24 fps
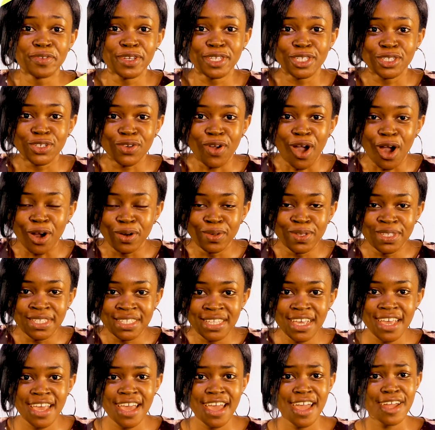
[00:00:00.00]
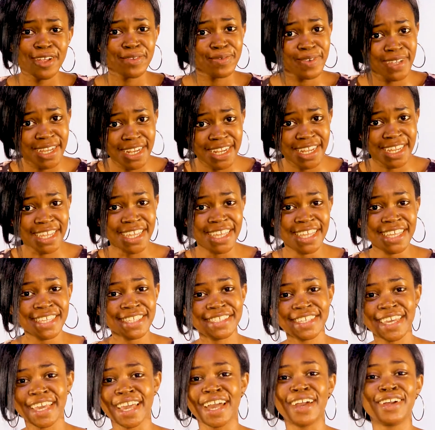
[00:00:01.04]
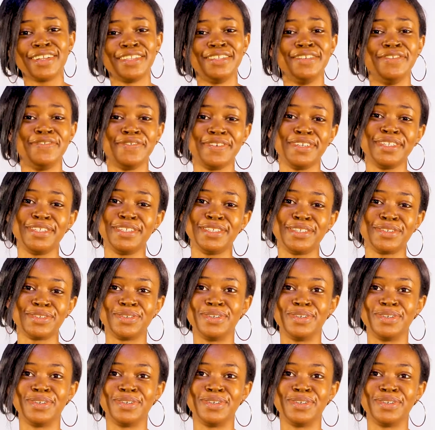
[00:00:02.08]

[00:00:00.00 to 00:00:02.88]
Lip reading: rituals? Really? Check out the video.